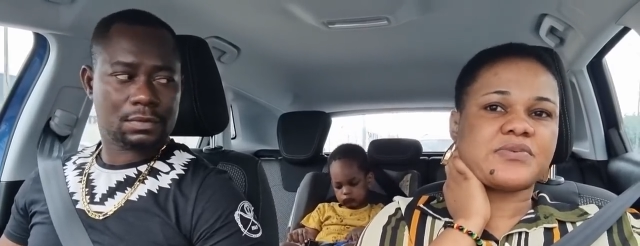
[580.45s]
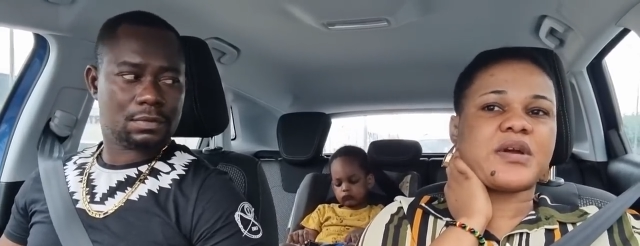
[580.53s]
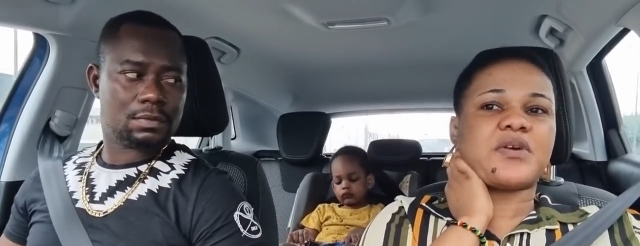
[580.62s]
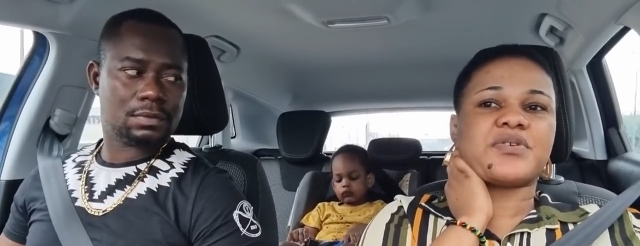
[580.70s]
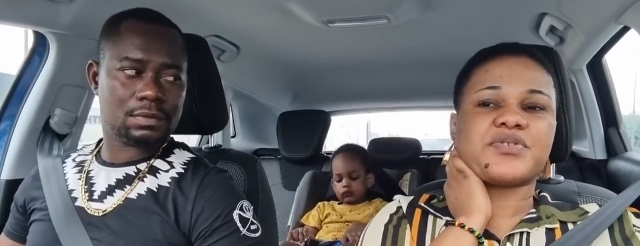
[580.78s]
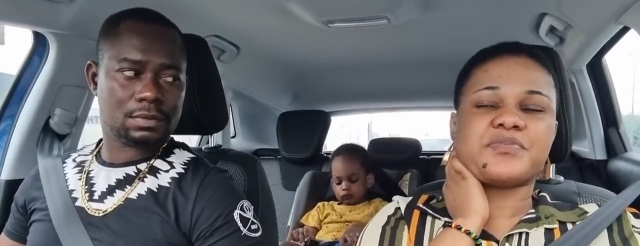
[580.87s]
Speaker 1: We are
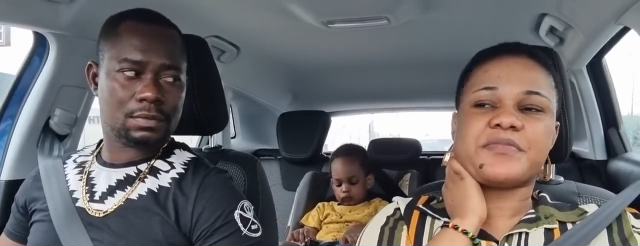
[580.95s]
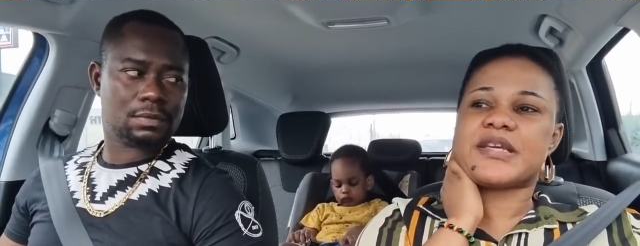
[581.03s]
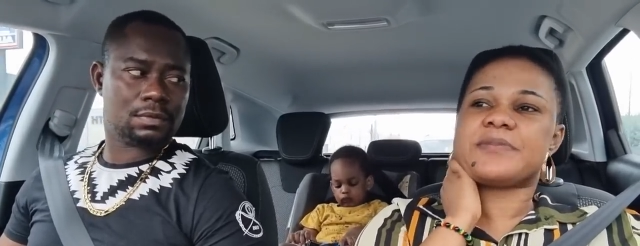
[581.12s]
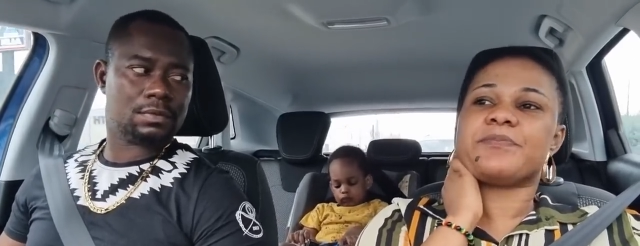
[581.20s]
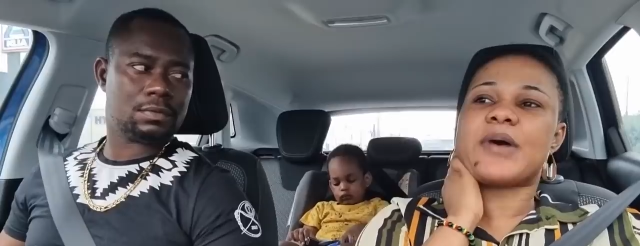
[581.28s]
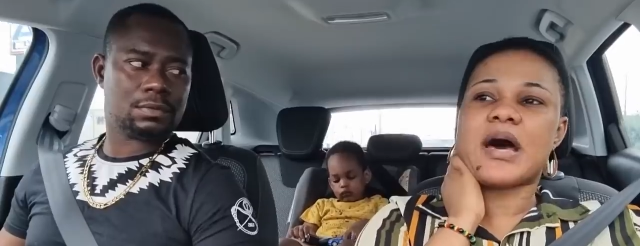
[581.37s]
going to make
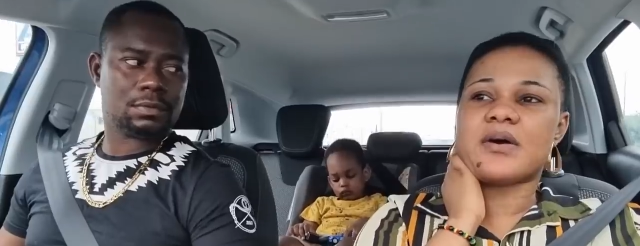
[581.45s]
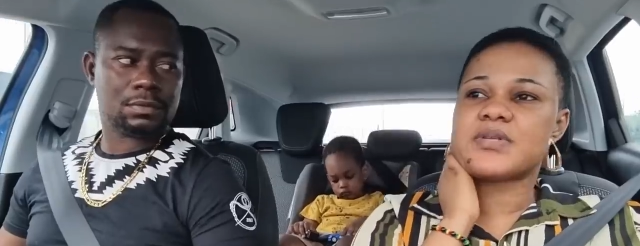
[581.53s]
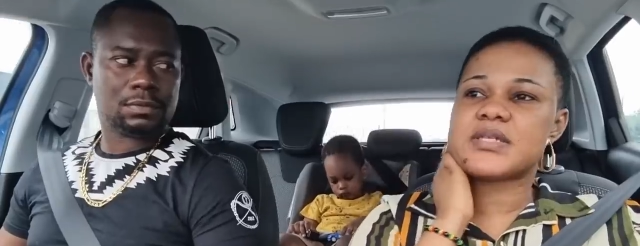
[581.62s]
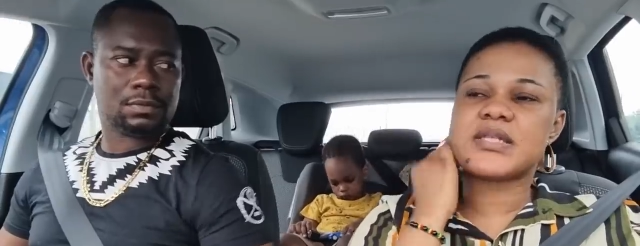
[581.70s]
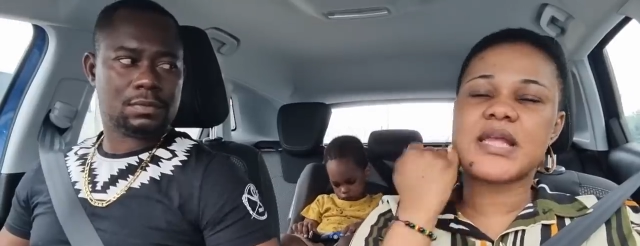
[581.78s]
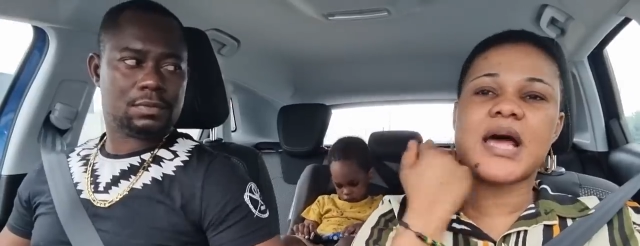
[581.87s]

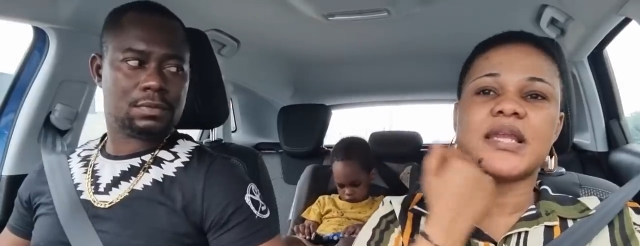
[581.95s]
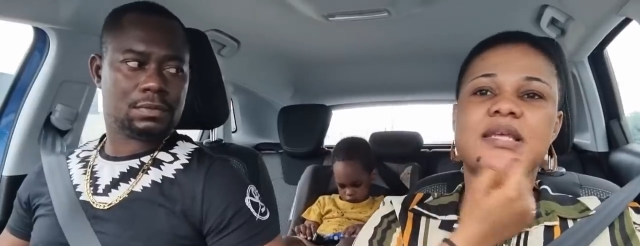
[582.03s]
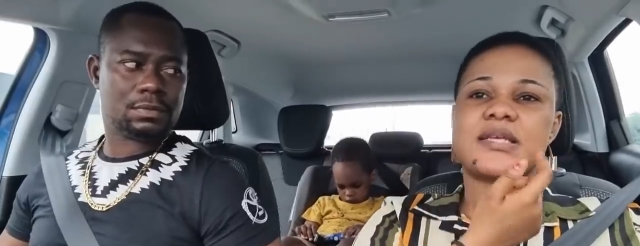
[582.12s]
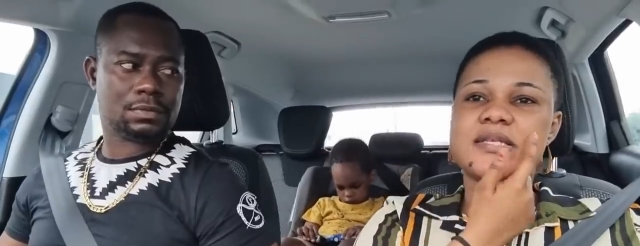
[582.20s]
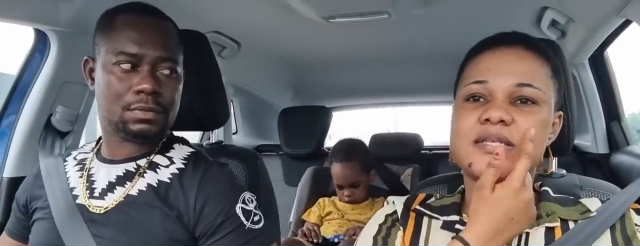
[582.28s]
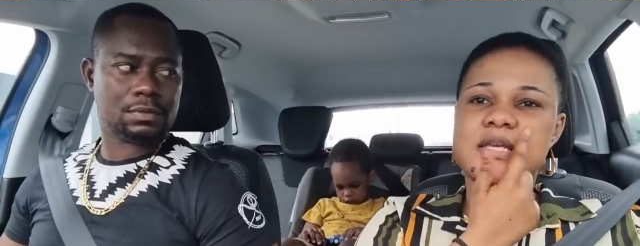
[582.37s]
pounds,
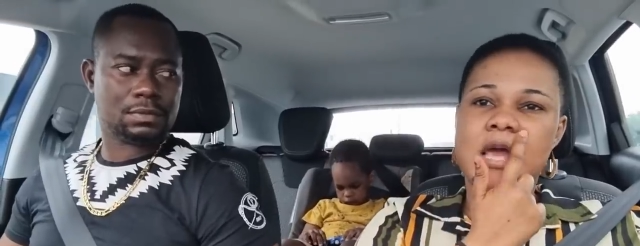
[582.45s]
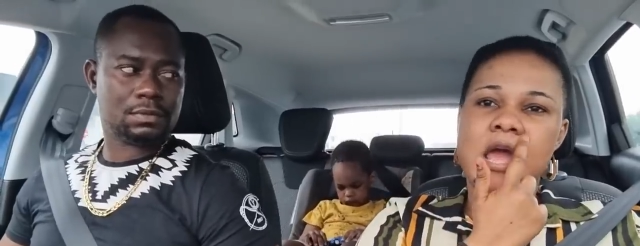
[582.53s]
dollars.